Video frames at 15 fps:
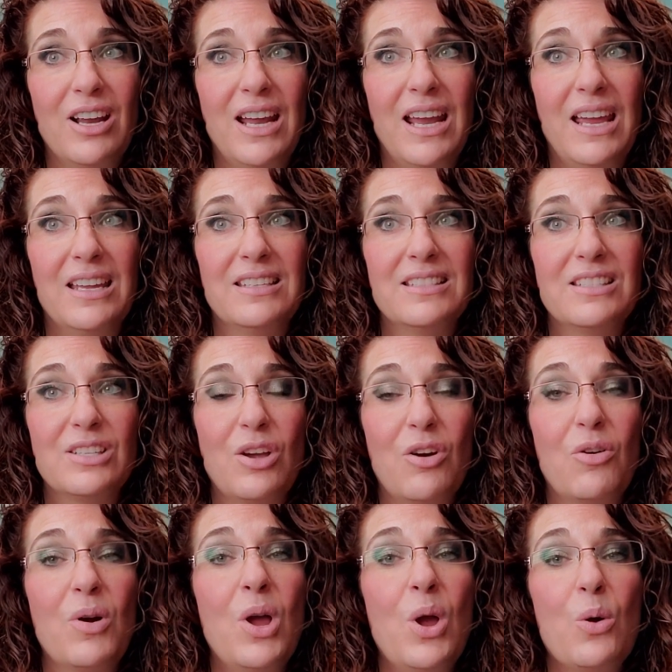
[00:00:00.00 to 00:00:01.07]
And
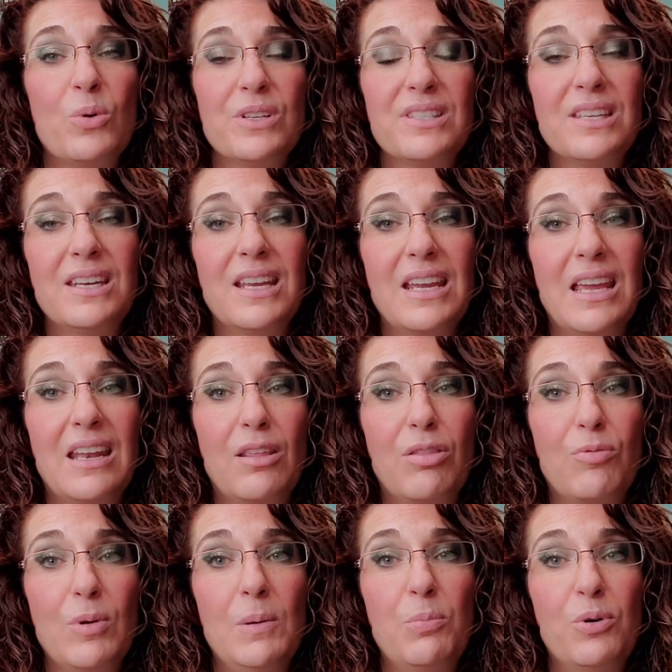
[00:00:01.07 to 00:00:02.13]
so we're sitting at a
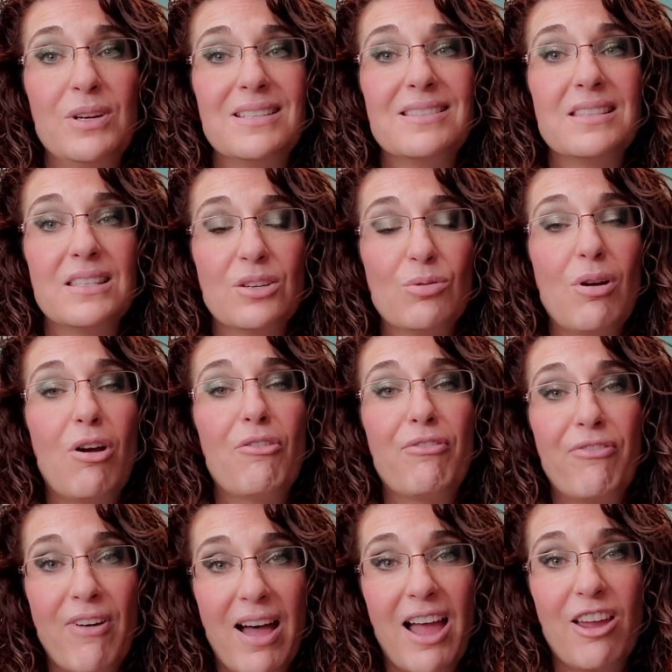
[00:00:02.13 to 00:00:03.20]

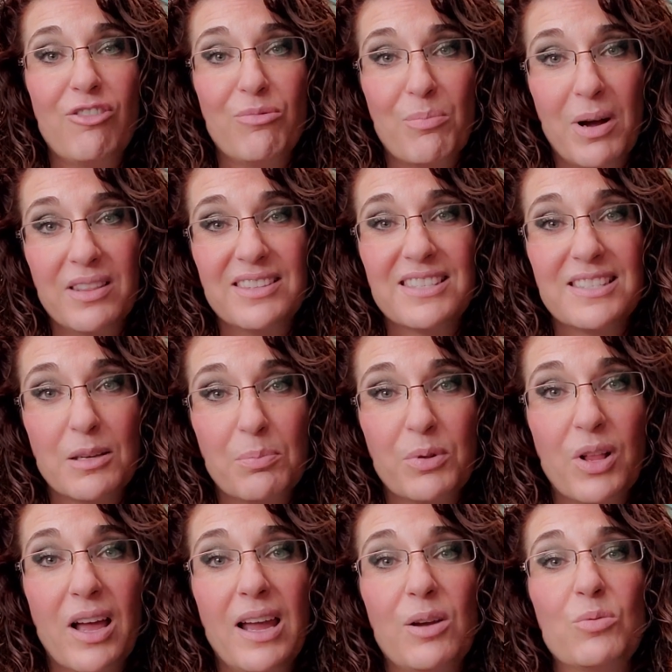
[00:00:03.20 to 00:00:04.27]
3.05 month
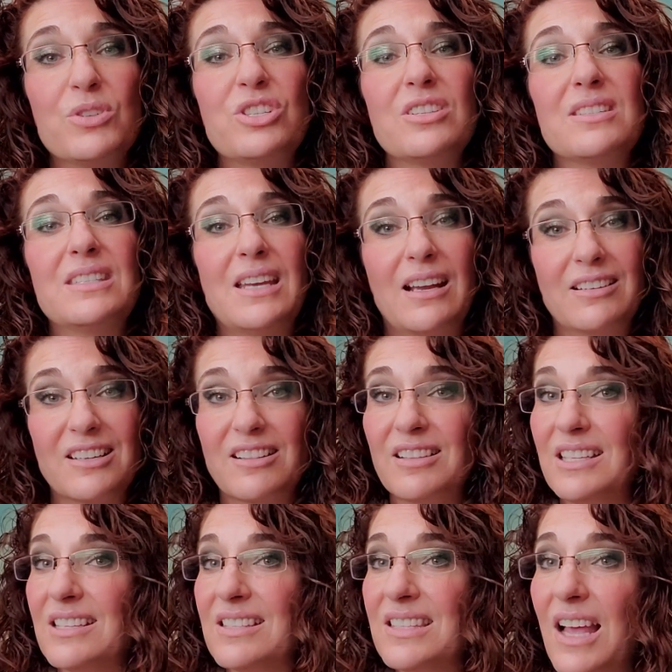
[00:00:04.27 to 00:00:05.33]
supply, which is
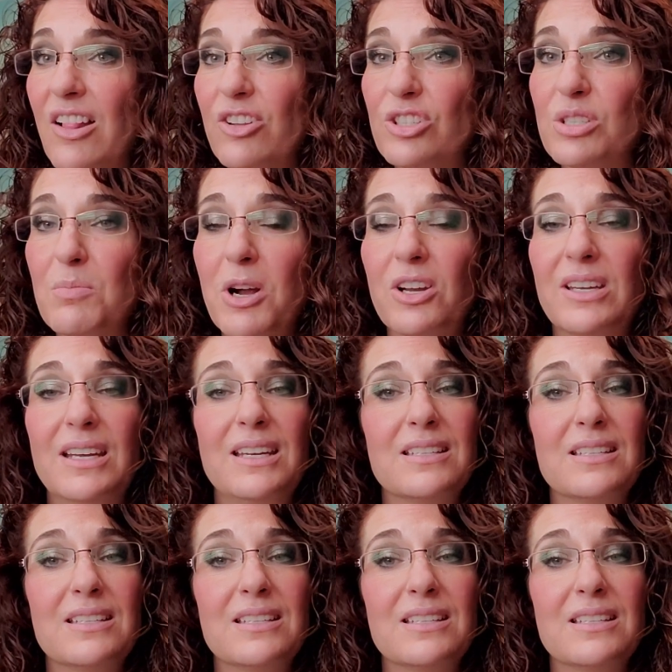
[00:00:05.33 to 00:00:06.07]
technically a seller's market.